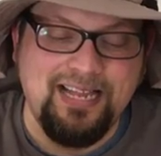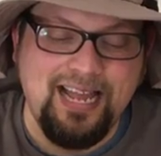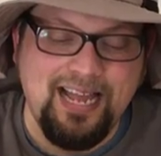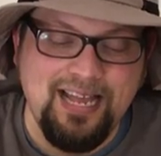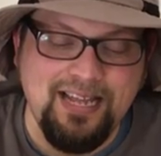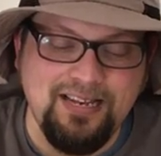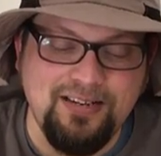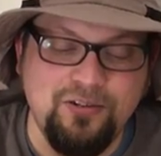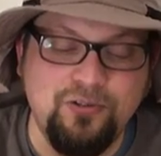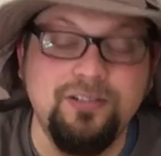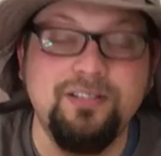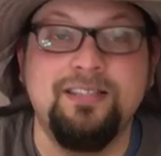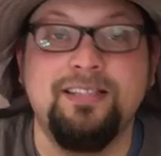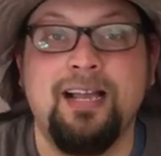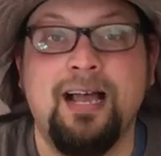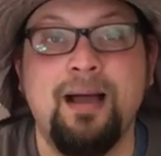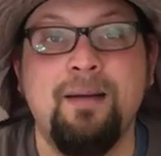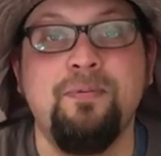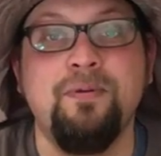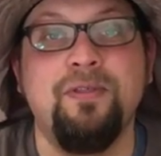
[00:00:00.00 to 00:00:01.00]
And on
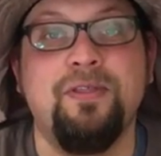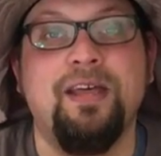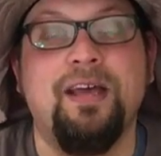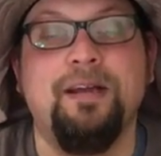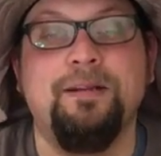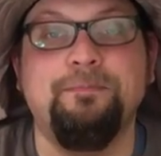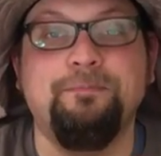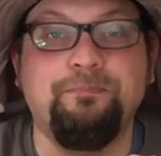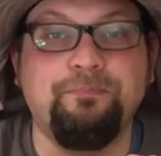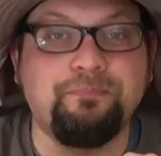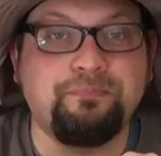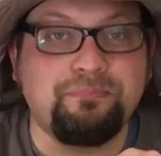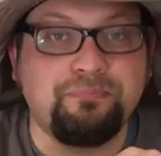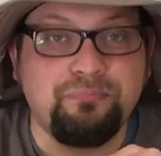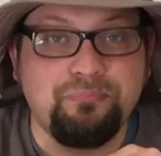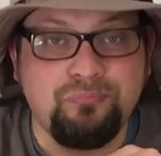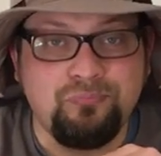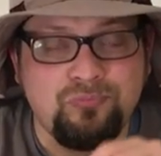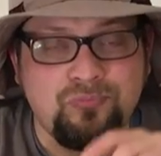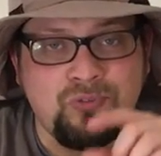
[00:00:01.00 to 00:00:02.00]
top of that,
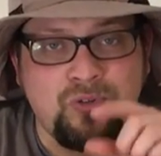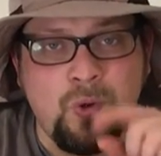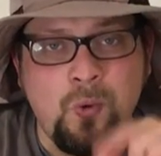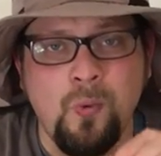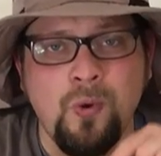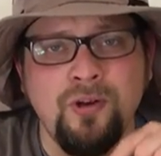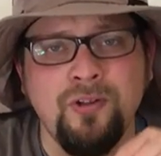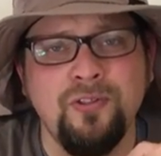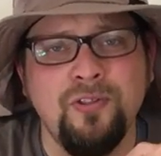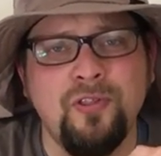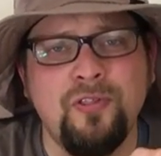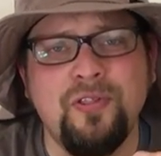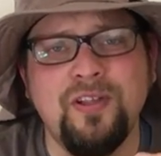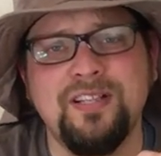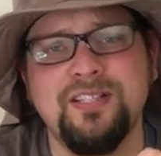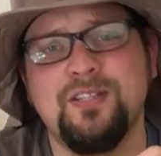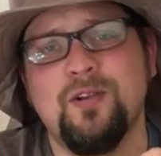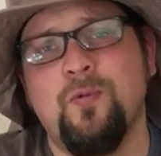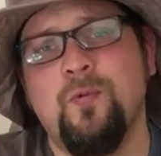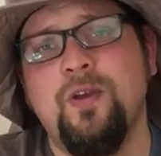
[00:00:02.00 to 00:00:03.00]
one of the
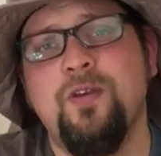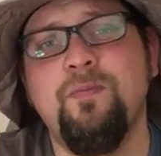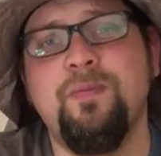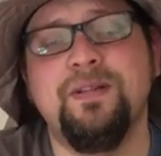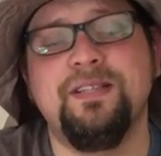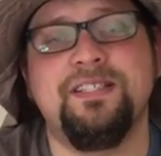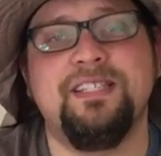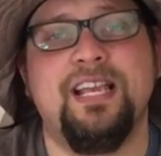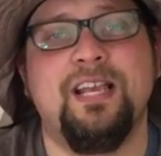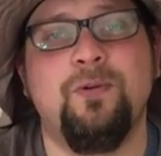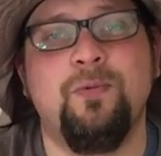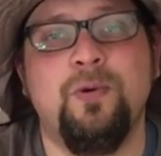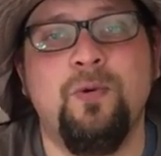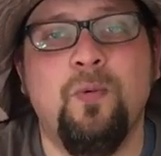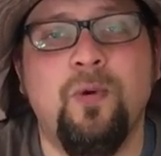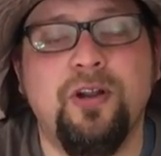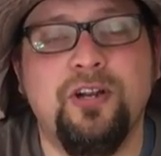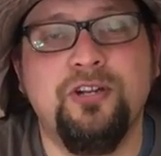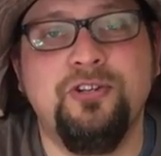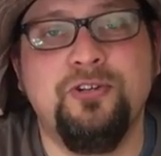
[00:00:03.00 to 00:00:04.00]
things that we've been saying we
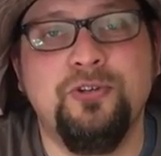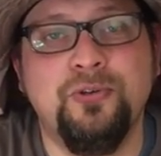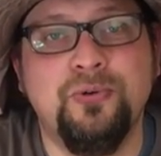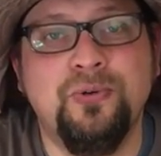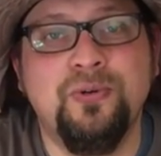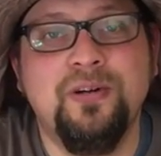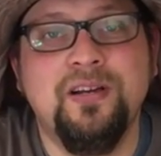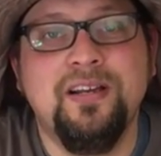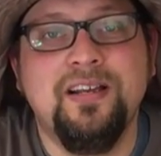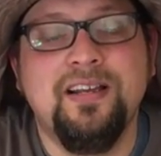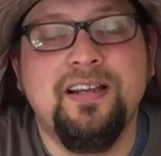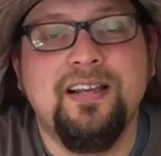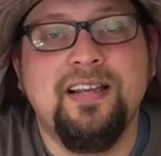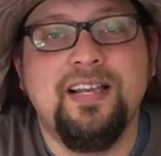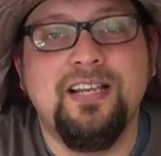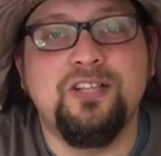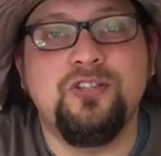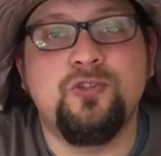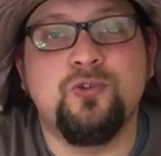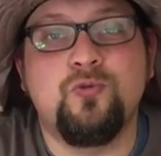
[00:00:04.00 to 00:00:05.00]
want to do
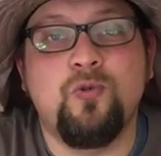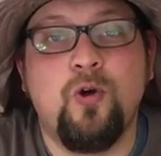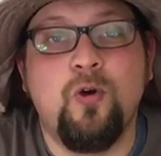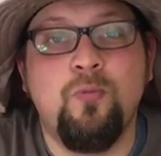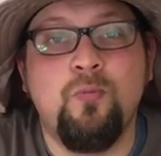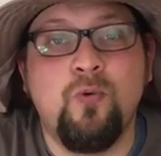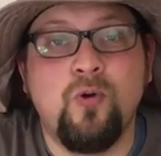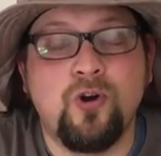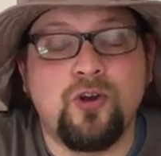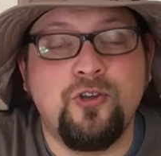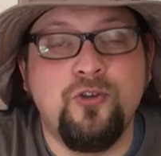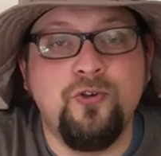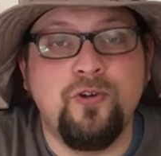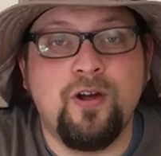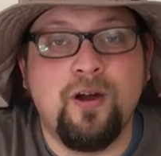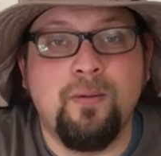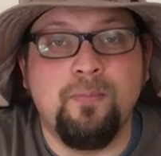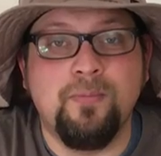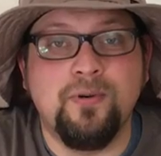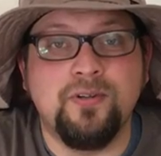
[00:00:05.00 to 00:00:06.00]
is to grow more
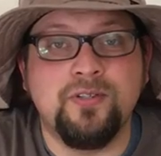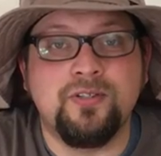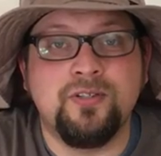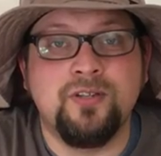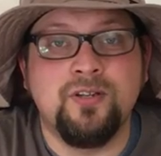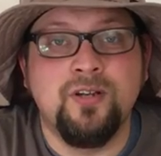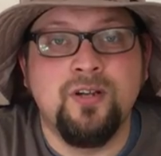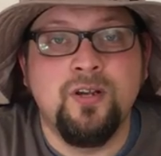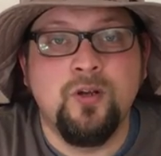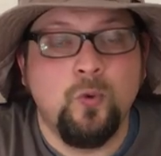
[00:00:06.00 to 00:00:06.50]
cucumbers.